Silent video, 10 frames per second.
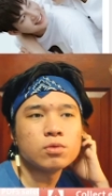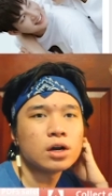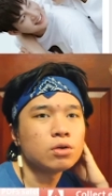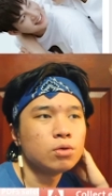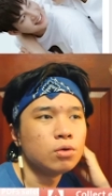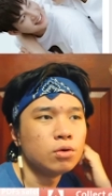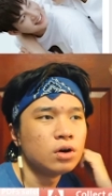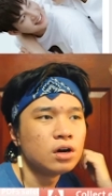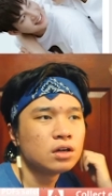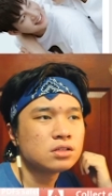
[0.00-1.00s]
the one
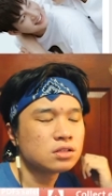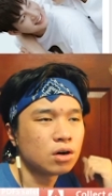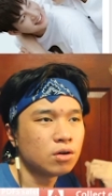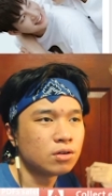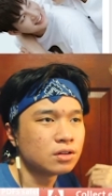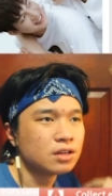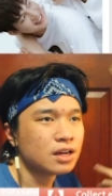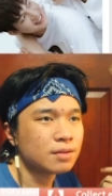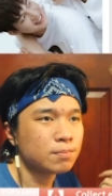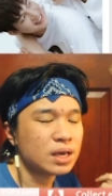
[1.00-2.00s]
who told
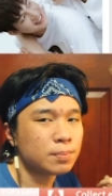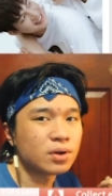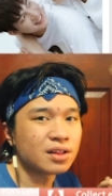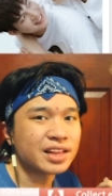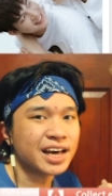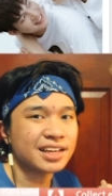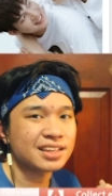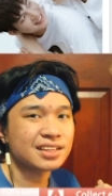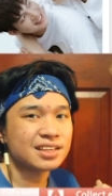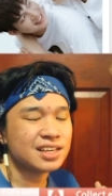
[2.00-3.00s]
people that
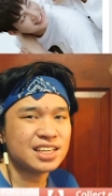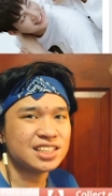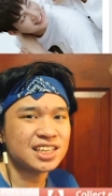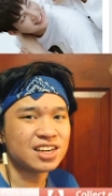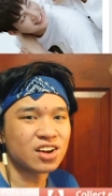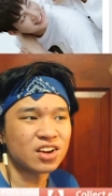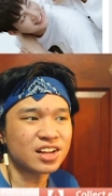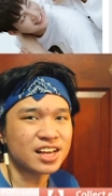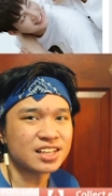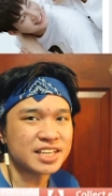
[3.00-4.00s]
he cheated on
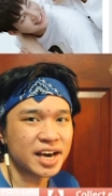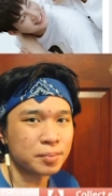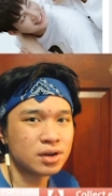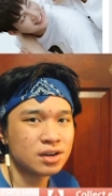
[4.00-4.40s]
the exam?